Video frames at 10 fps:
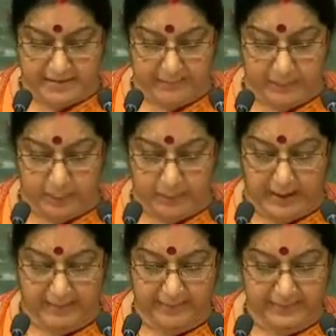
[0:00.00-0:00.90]
with
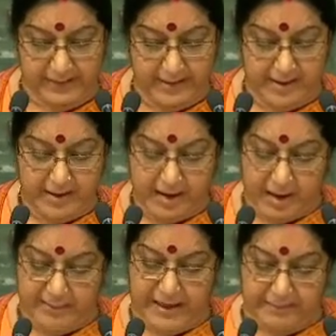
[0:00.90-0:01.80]
finance and
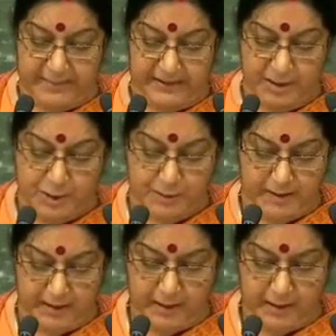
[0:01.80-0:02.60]
technology transfer.